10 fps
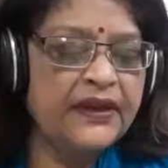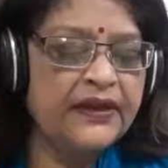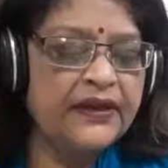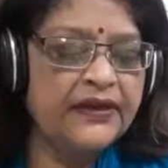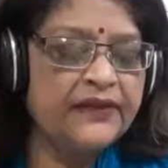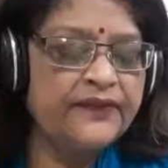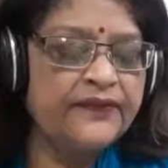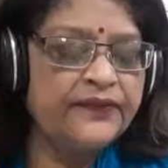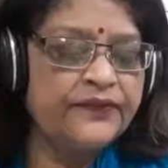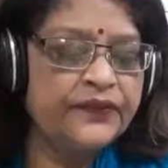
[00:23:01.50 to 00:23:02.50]
are
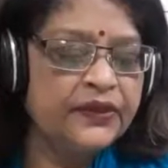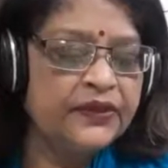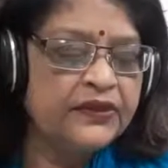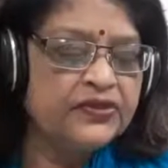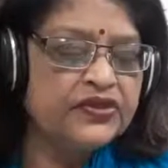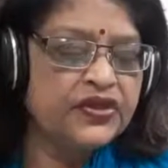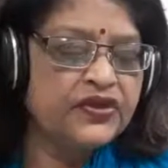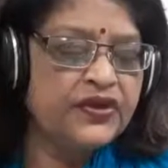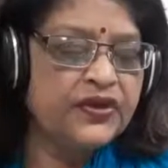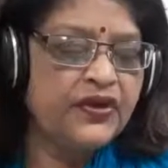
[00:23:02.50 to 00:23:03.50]

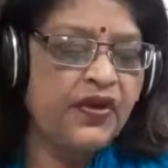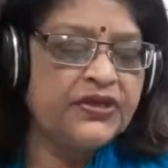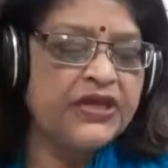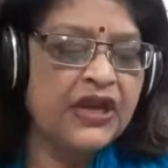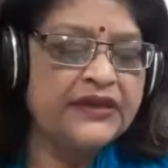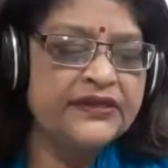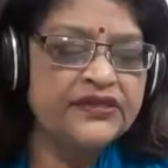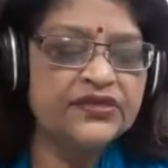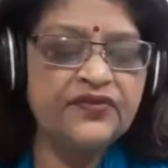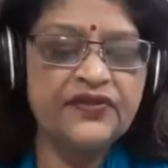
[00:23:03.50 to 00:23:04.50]
Zerold. Nonchalant
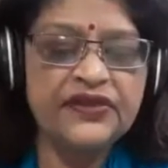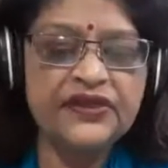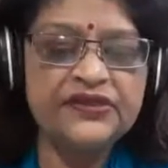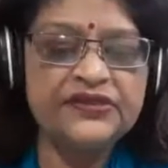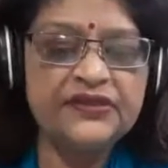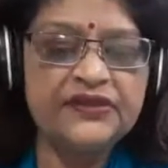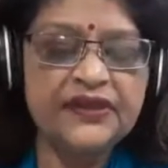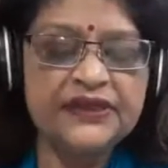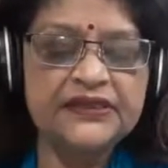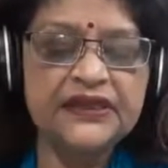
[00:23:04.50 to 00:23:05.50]
is your word, is
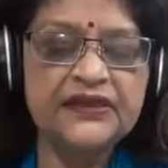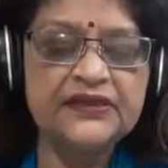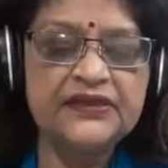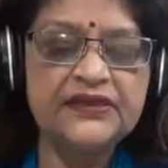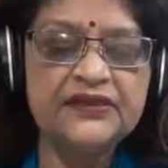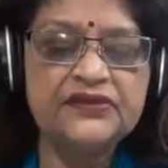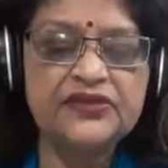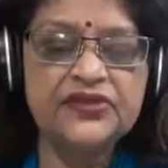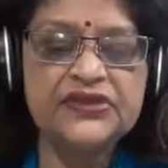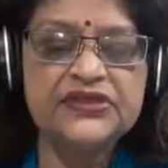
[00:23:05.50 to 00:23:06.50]
I think. So
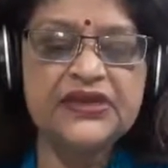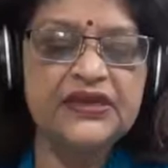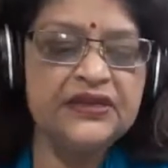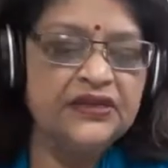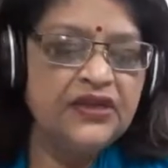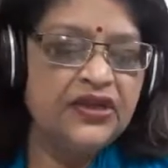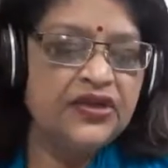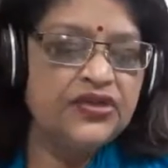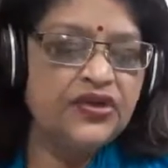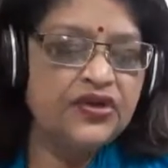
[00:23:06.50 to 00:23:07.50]
he's telling
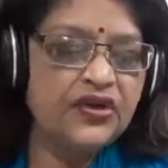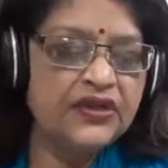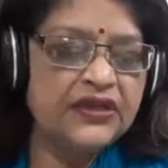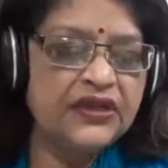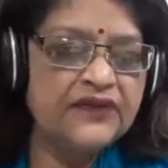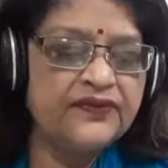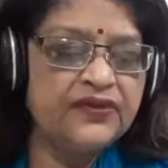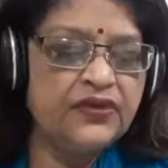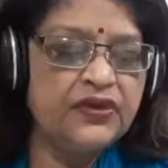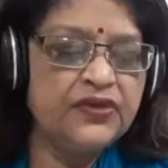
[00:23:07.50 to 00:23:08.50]
you are not
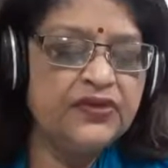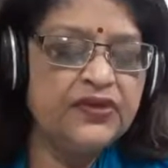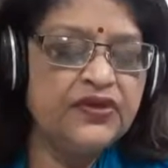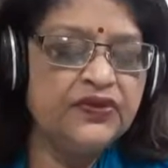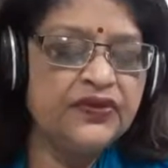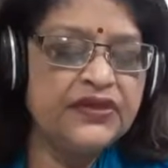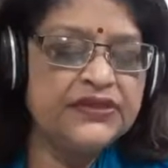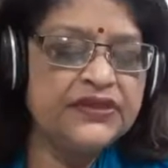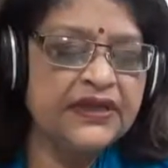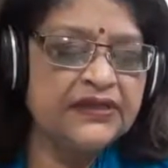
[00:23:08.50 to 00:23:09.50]
careful in your words,
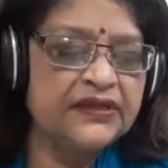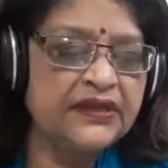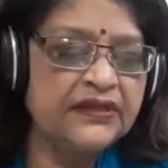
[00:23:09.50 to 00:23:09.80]
I think.